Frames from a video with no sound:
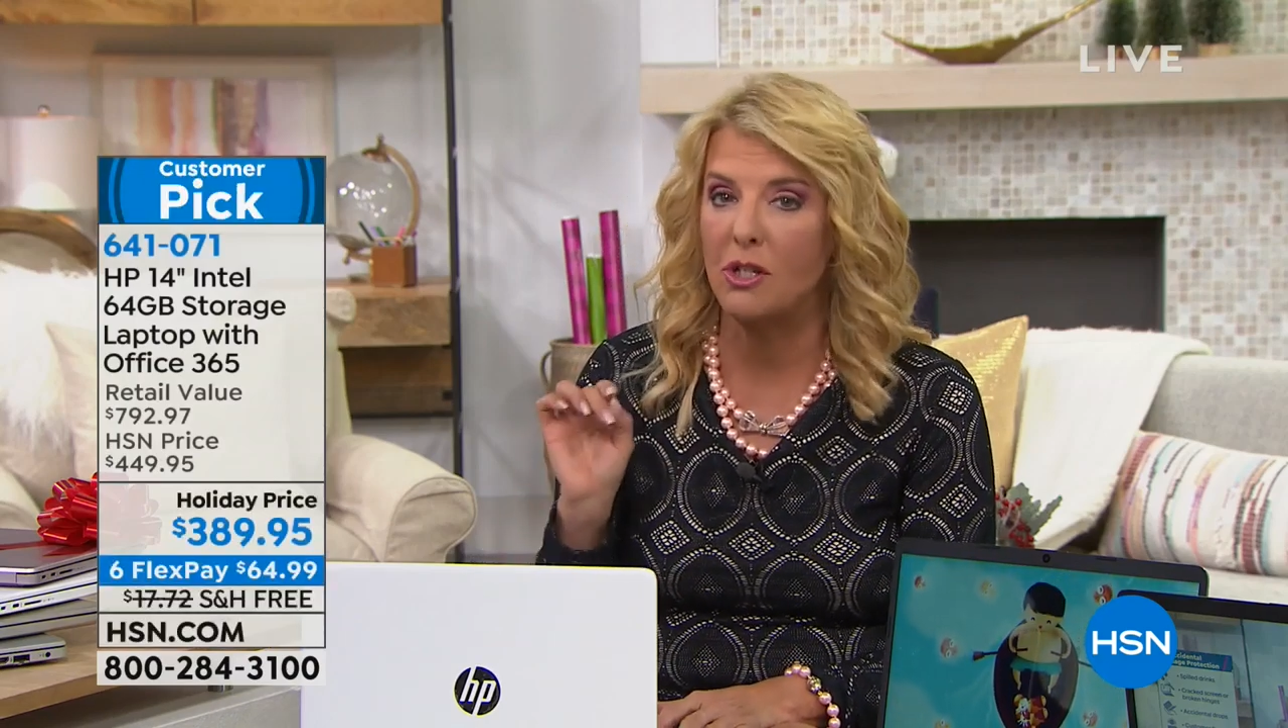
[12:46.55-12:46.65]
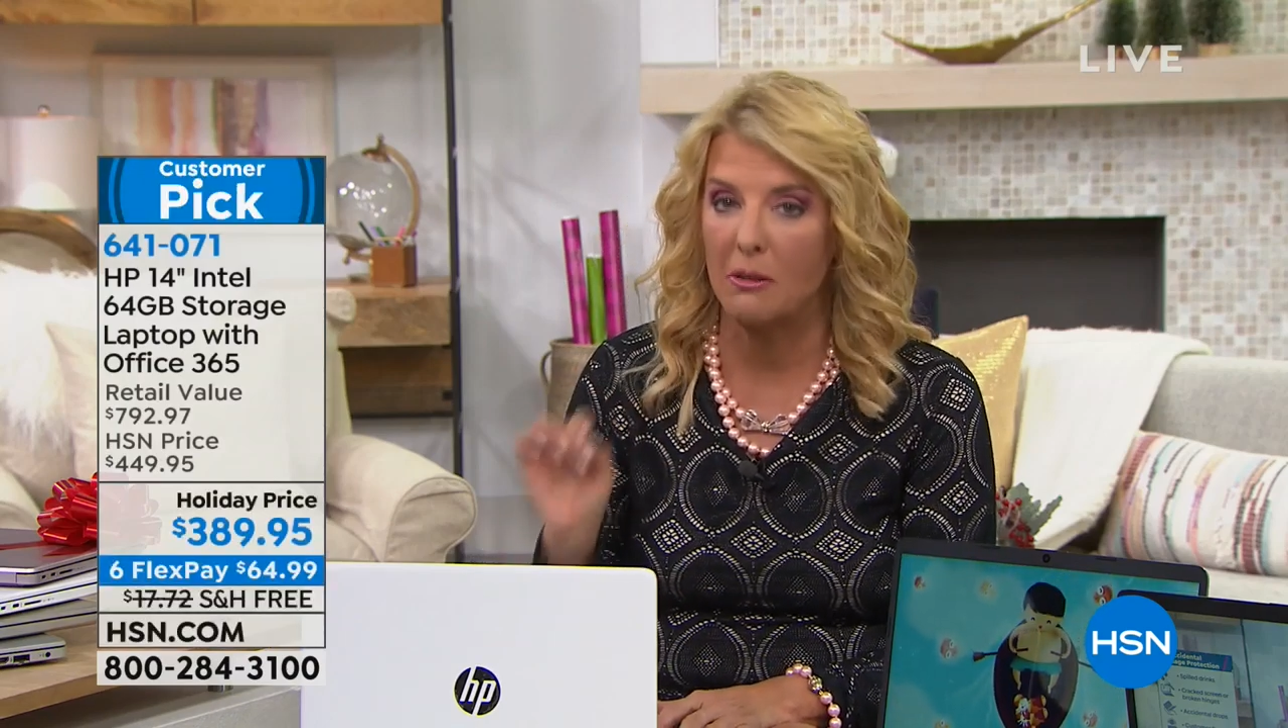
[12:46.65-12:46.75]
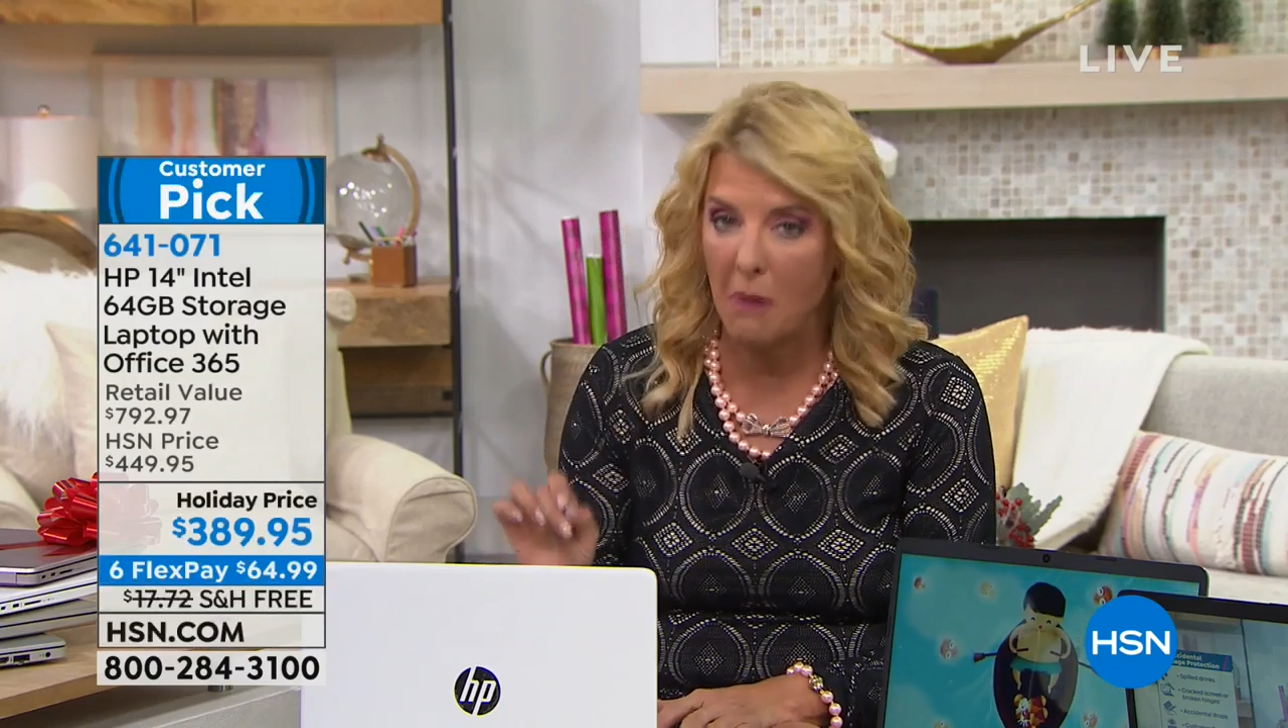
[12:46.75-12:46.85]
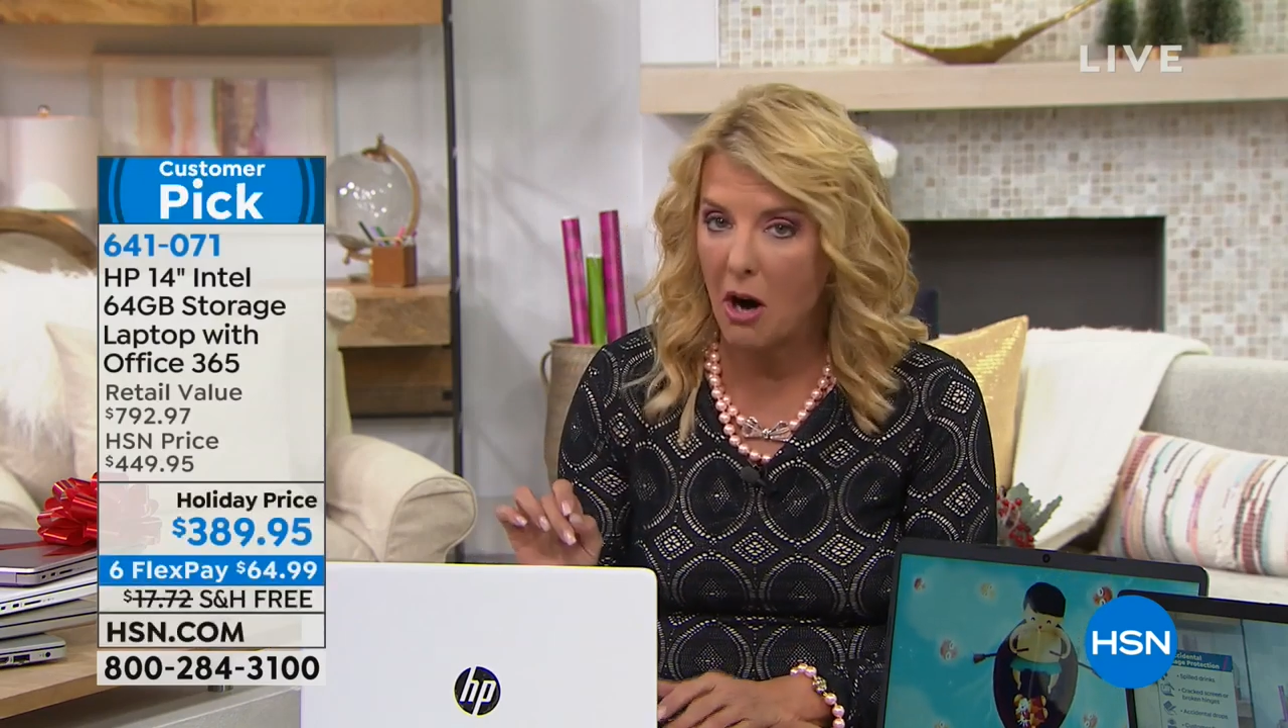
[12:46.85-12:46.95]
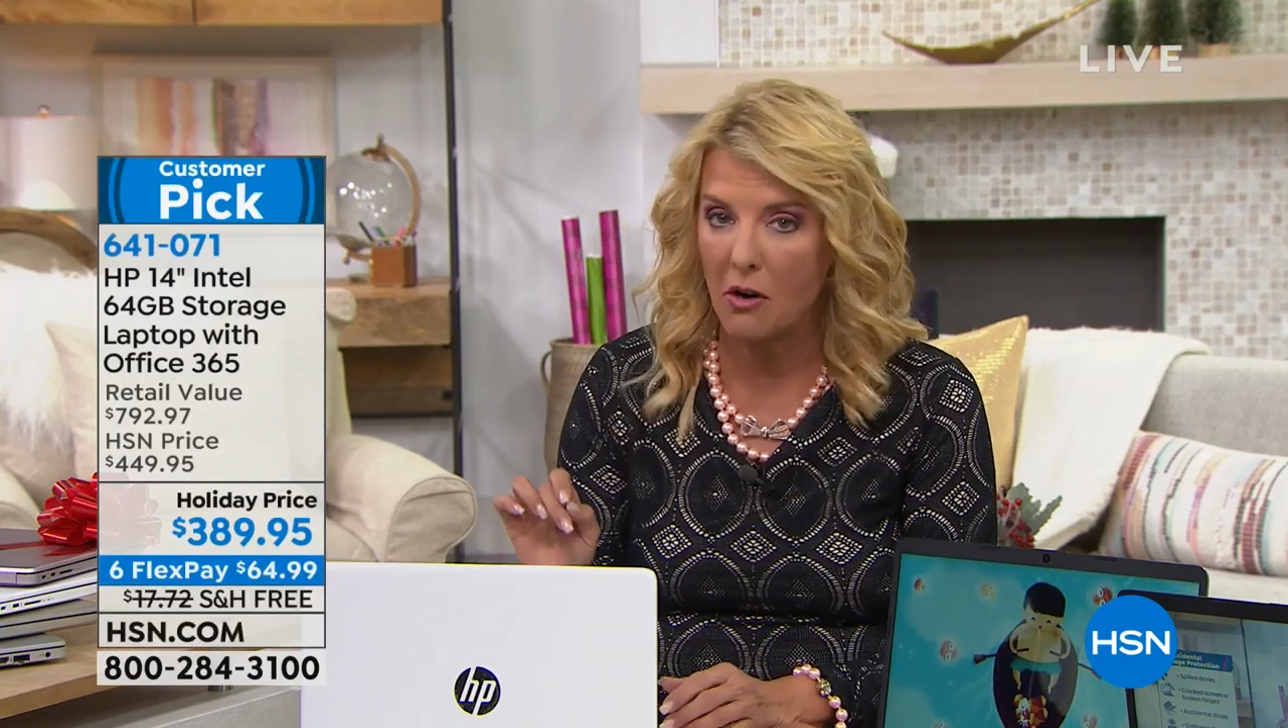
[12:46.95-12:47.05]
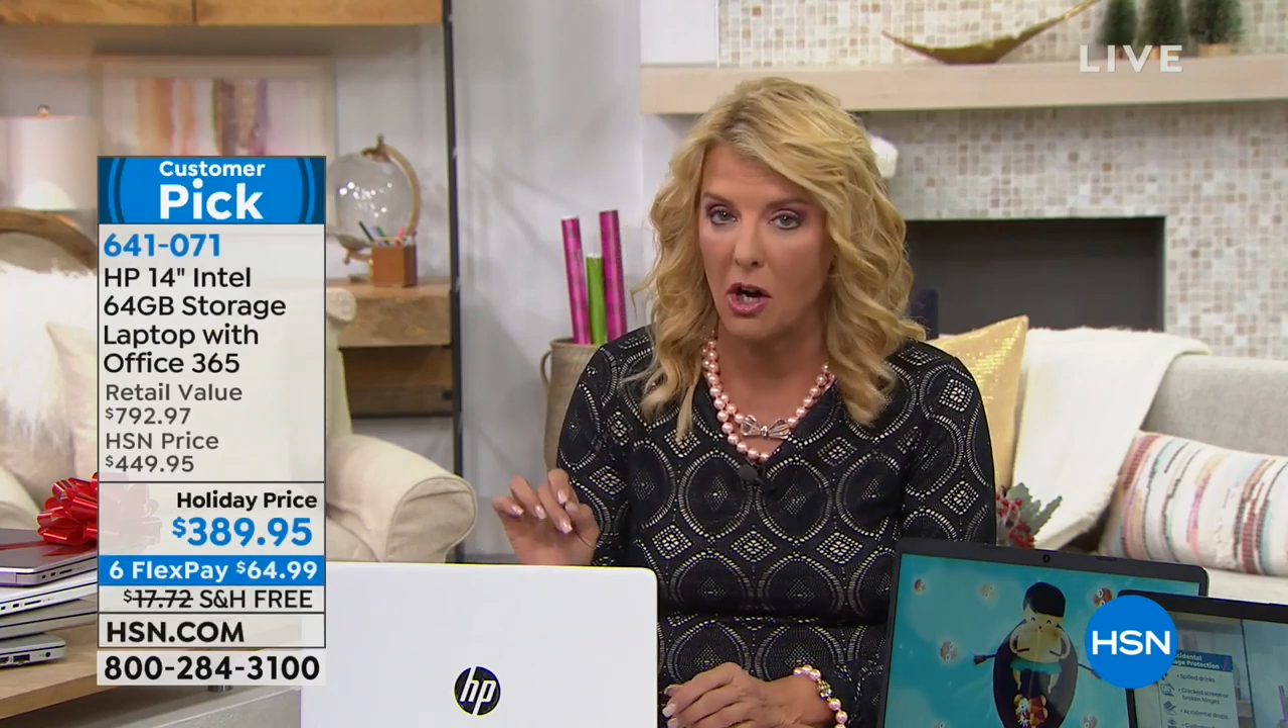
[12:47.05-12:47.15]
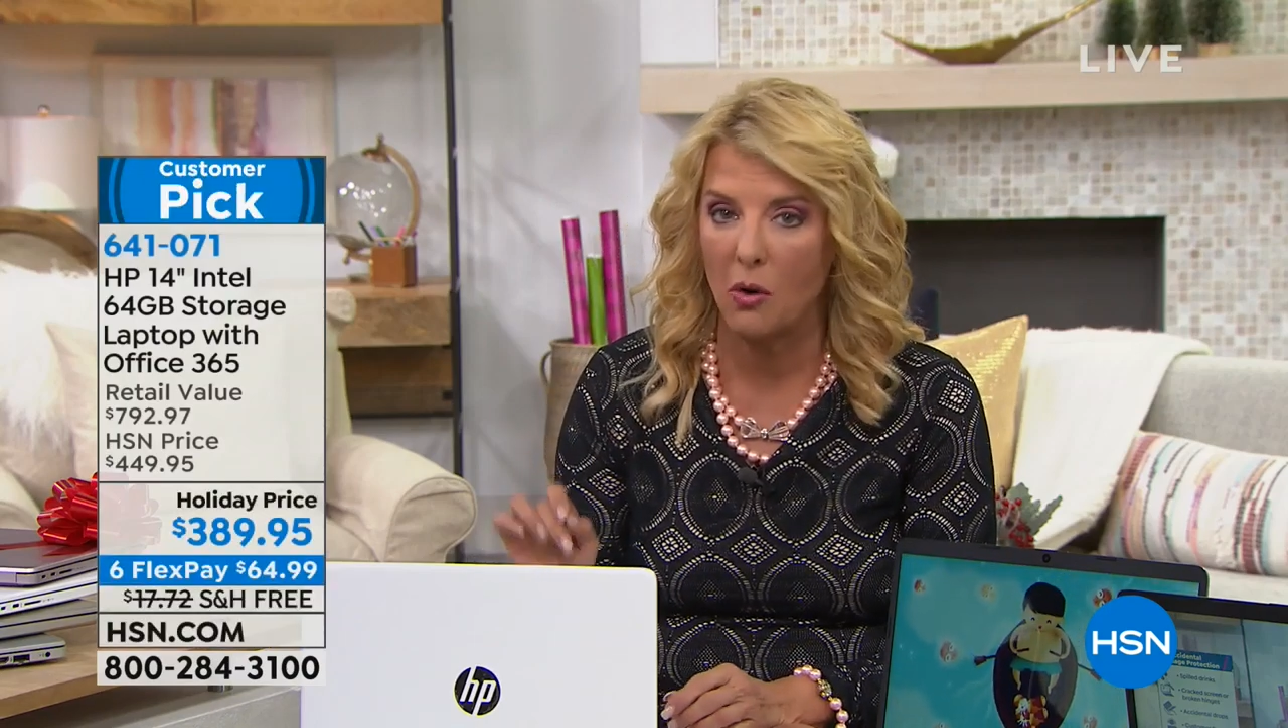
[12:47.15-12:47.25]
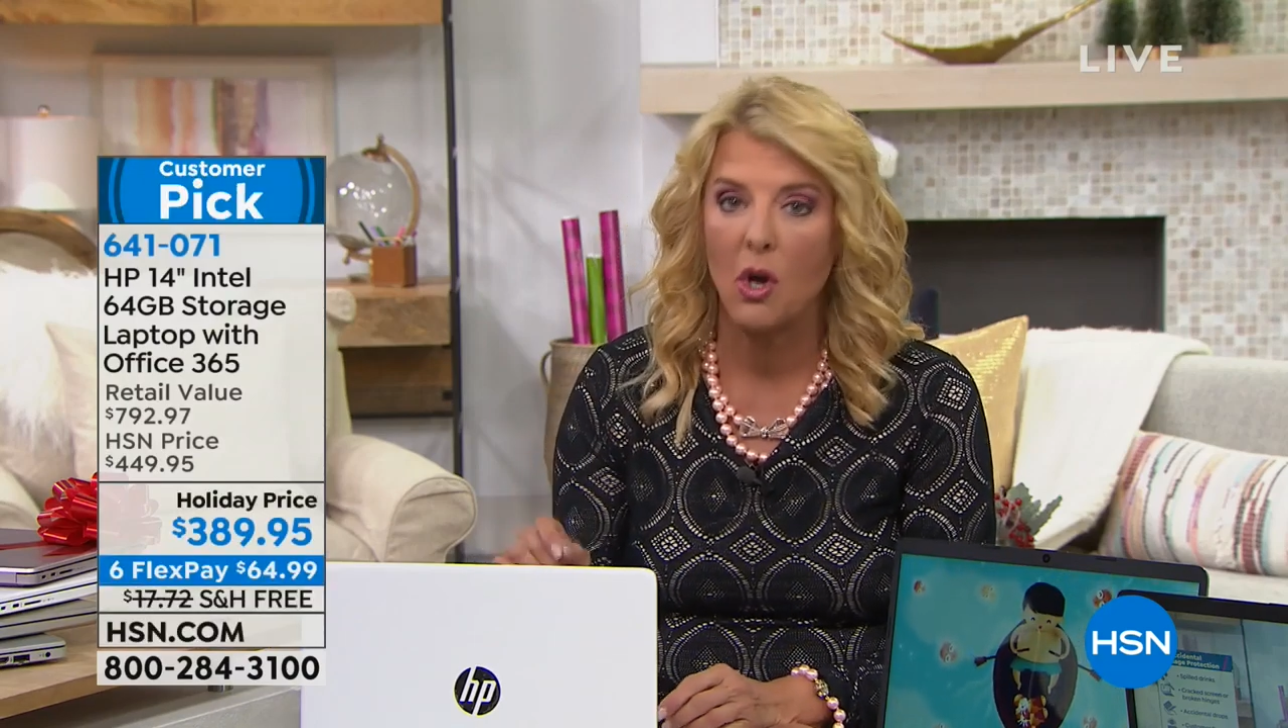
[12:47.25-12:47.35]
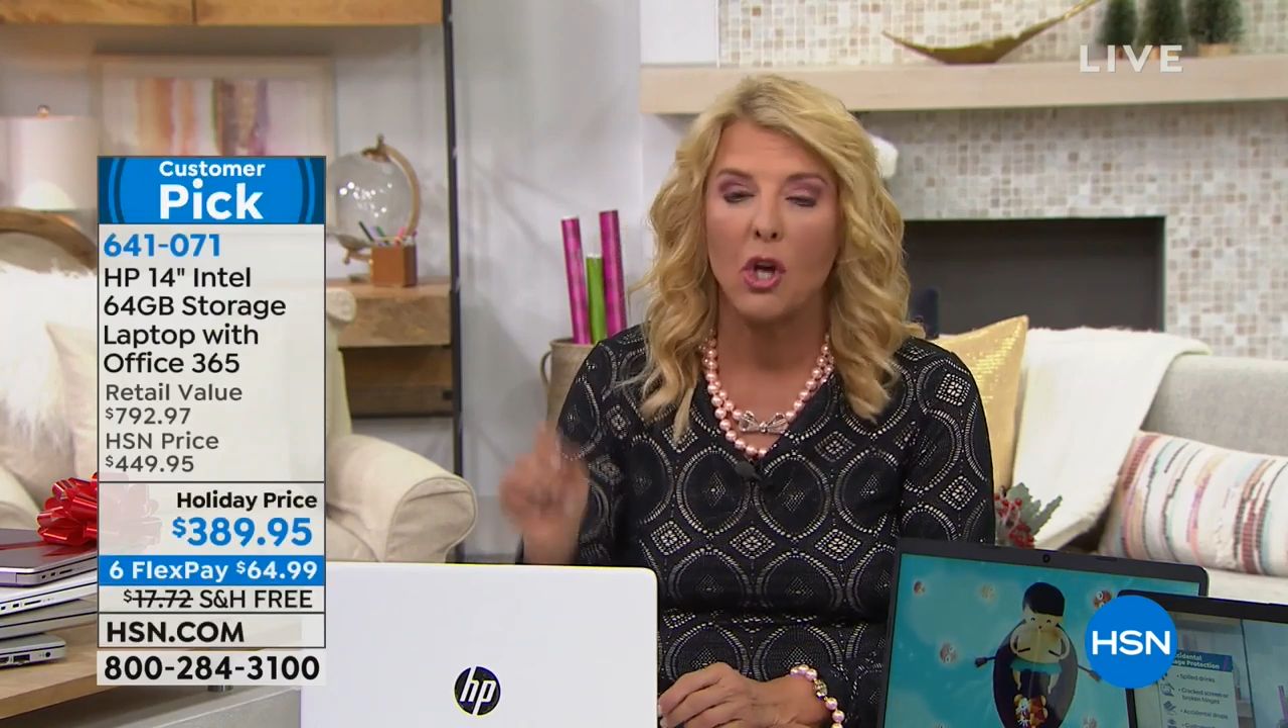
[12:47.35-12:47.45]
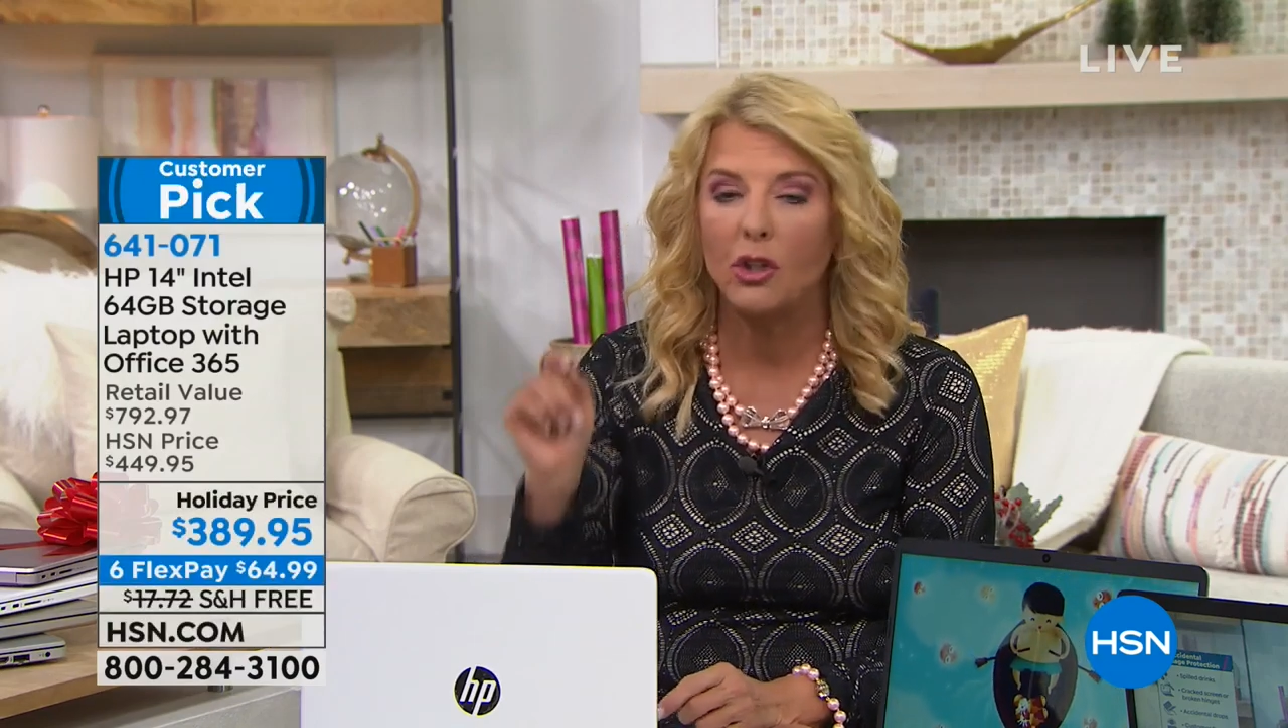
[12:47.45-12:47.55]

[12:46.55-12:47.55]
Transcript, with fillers: tomorrow,